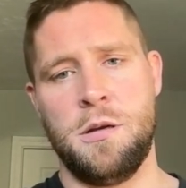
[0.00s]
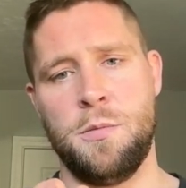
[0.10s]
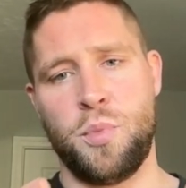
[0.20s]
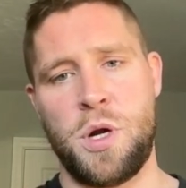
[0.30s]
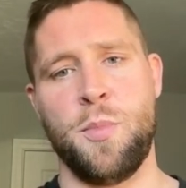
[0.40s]

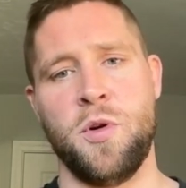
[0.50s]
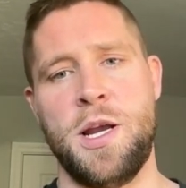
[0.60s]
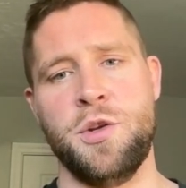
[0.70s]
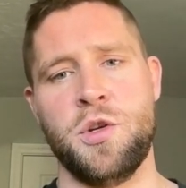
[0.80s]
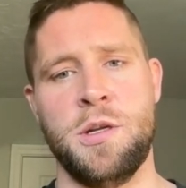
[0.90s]

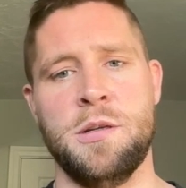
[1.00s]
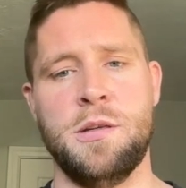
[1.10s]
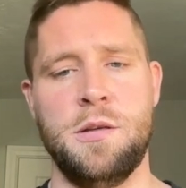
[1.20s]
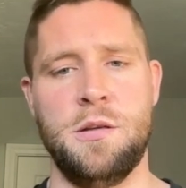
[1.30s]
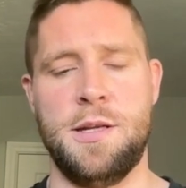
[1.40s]

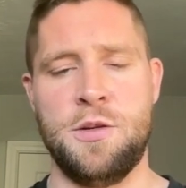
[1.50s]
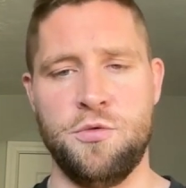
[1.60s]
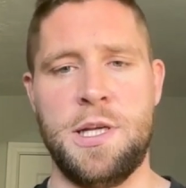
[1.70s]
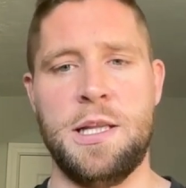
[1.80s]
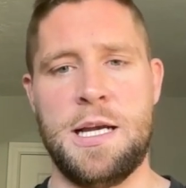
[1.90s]
preparation, and
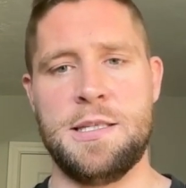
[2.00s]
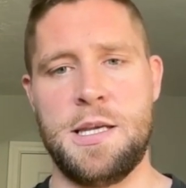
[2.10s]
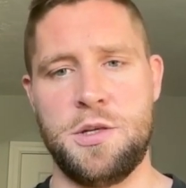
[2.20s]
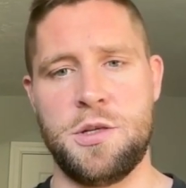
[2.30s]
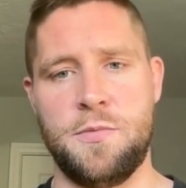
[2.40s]

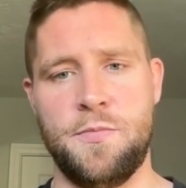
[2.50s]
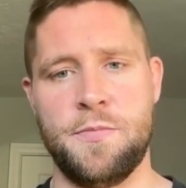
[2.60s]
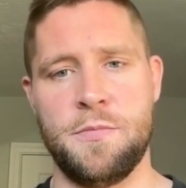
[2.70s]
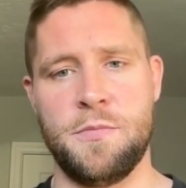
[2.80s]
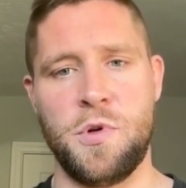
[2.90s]
realization,
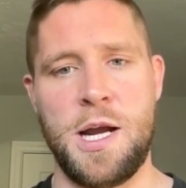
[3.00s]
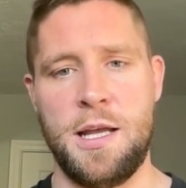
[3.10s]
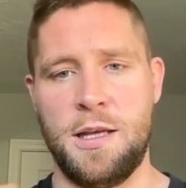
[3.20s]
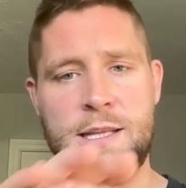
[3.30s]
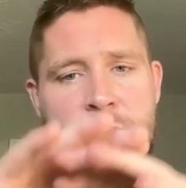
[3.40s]

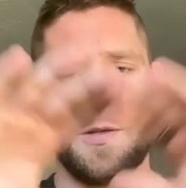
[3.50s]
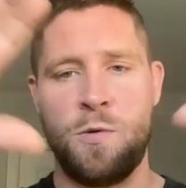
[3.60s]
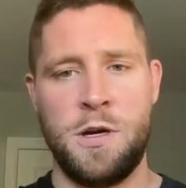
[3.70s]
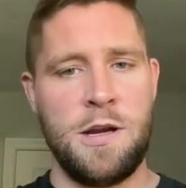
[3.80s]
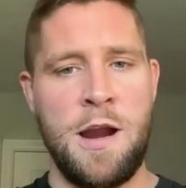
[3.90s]
right? Like that's
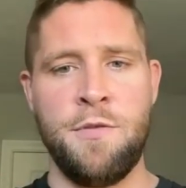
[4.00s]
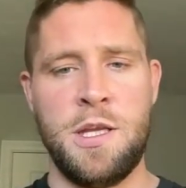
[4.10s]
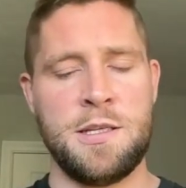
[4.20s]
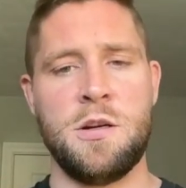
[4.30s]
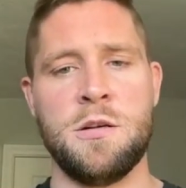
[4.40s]
where
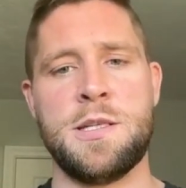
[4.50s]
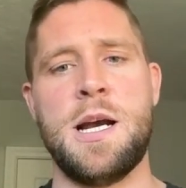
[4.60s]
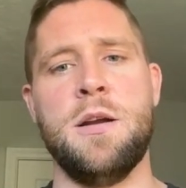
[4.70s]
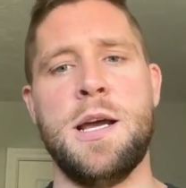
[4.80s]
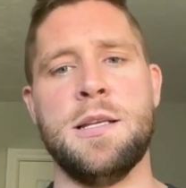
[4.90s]
everything starts
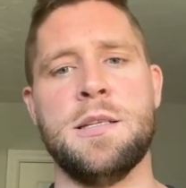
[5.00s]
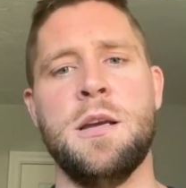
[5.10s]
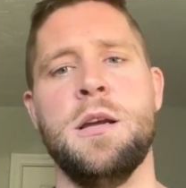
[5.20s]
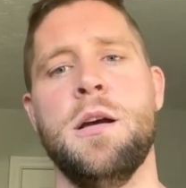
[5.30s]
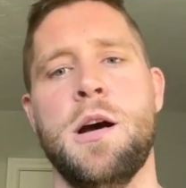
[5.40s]
out at.
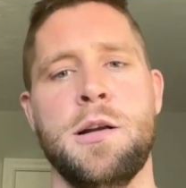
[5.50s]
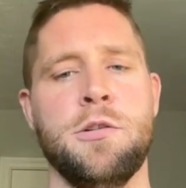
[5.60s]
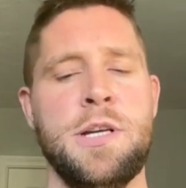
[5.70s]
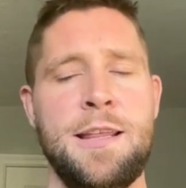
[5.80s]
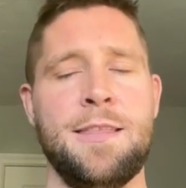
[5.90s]

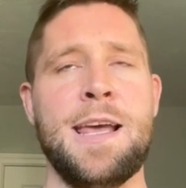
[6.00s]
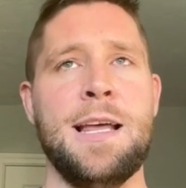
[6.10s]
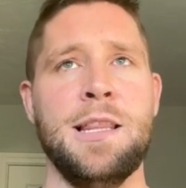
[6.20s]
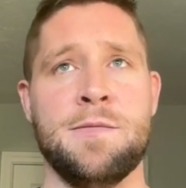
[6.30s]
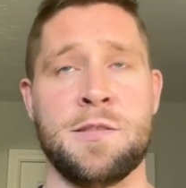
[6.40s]
Underneath
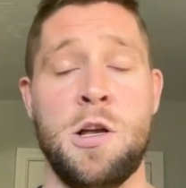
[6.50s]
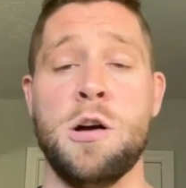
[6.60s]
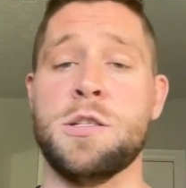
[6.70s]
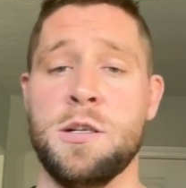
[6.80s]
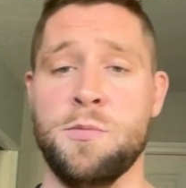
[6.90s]
that lives
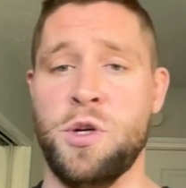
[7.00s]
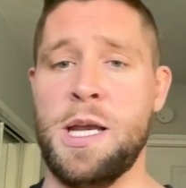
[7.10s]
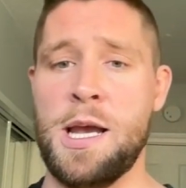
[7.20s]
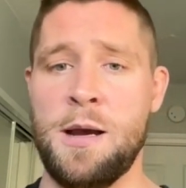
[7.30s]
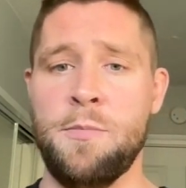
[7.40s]
long term
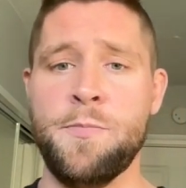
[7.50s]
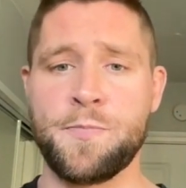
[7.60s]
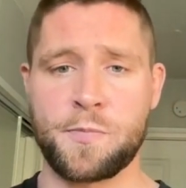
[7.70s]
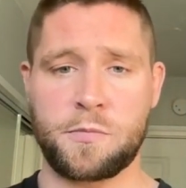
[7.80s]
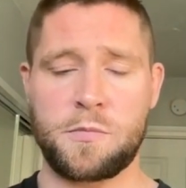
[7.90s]
rehab,
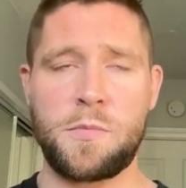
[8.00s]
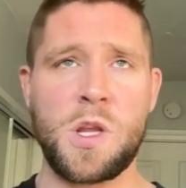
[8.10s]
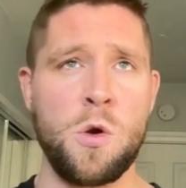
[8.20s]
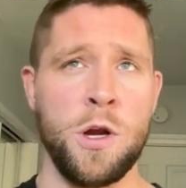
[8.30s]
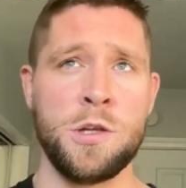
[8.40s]

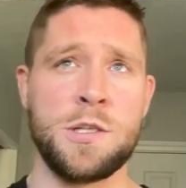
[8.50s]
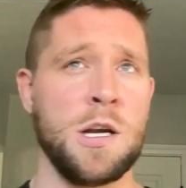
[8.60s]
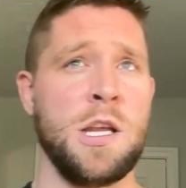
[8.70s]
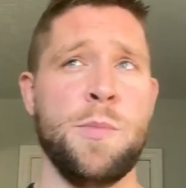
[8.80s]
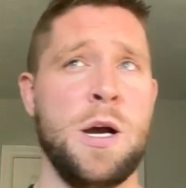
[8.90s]
where you're
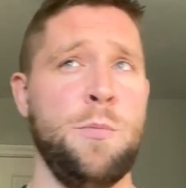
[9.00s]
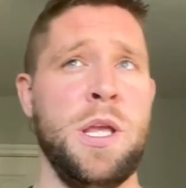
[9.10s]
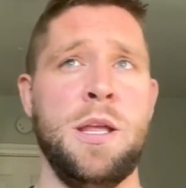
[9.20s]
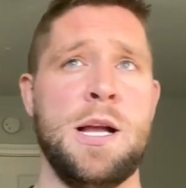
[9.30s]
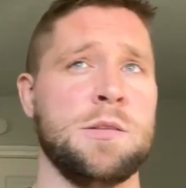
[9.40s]
talking about
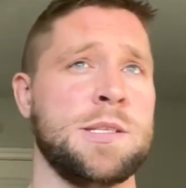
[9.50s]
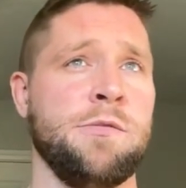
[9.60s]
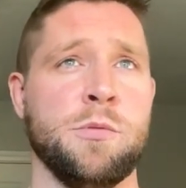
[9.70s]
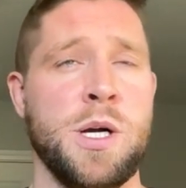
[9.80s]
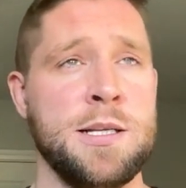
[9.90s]
being out
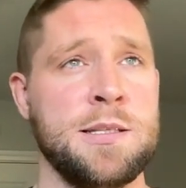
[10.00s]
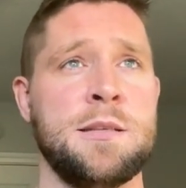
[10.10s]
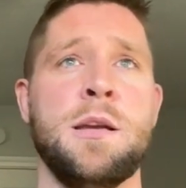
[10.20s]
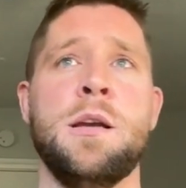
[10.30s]
several months.